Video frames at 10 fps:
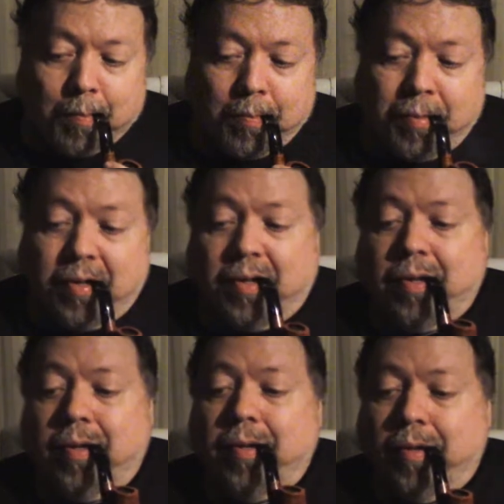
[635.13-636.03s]
If you'd like to
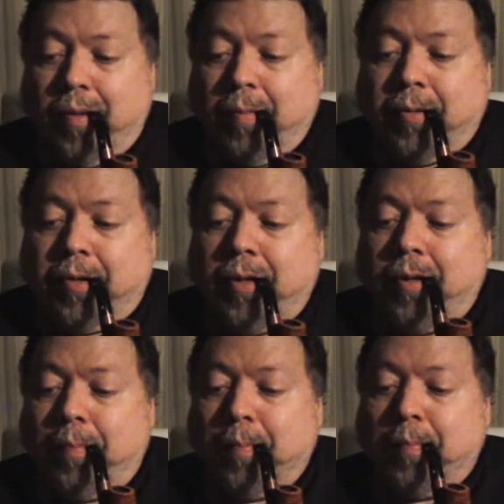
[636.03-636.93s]
go to their website,
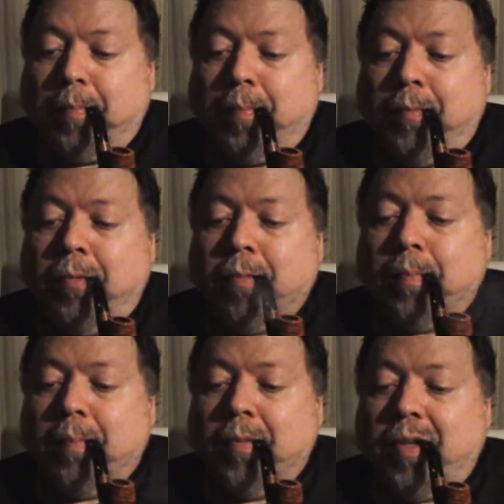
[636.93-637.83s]

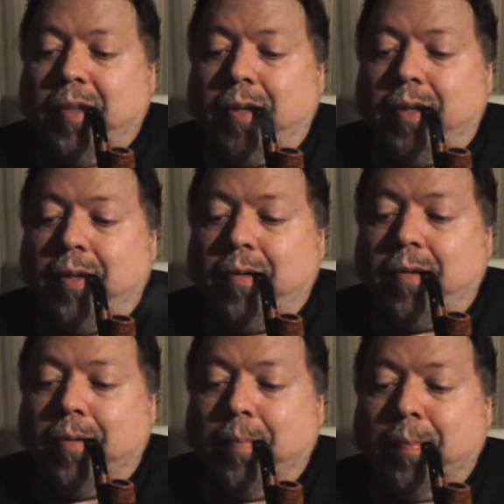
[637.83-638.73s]
it
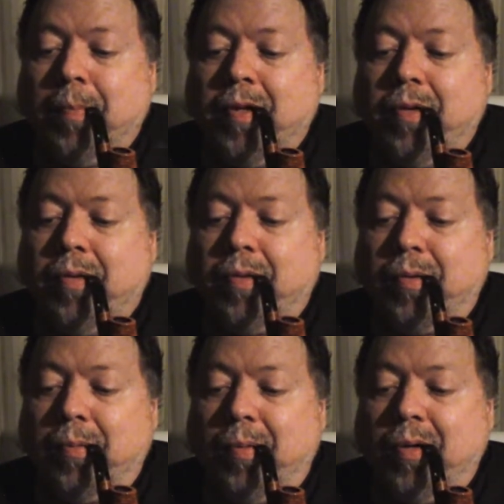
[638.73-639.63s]
is
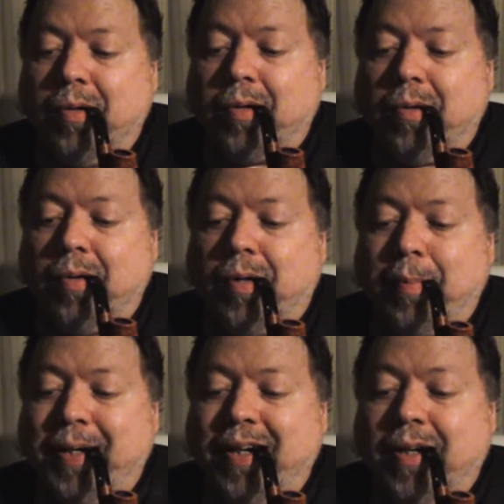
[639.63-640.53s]

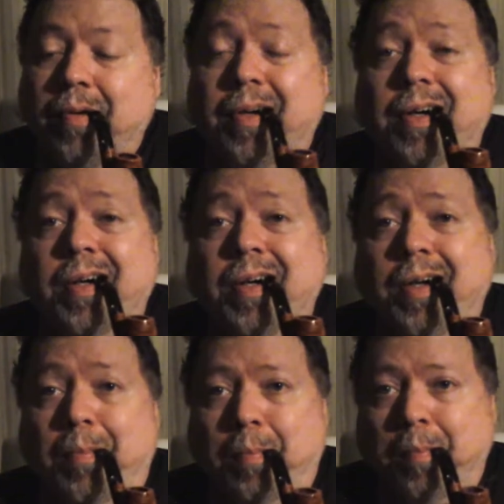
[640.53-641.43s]

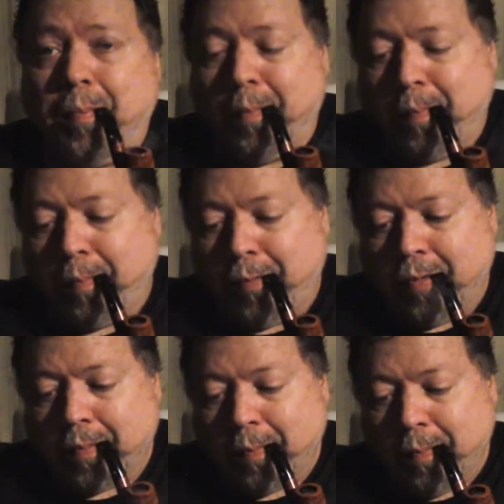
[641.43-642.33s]
sirwaltertobacco.com.
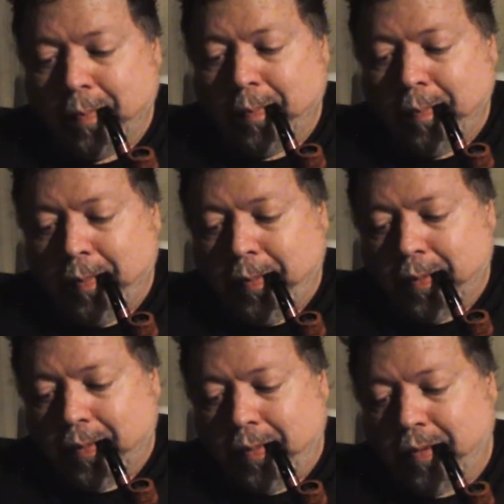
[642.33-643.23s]

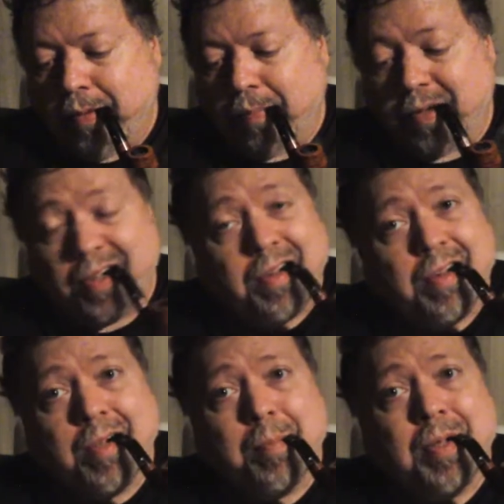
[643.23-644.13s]
Of course, don't forget
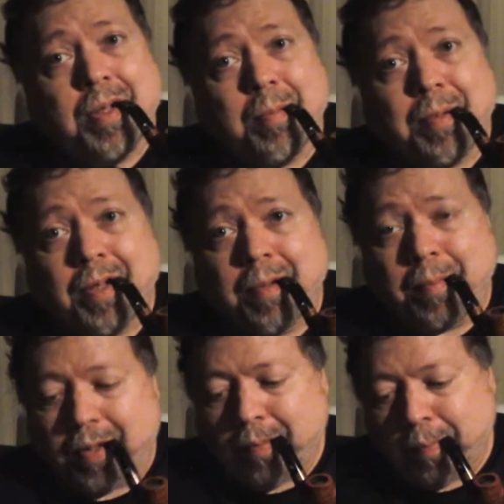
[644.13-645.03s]
the
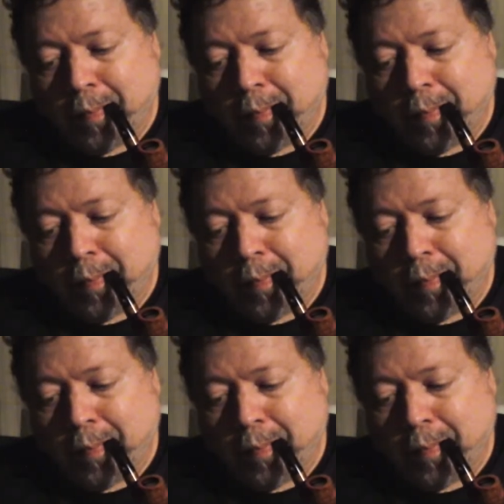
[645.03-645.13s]
www.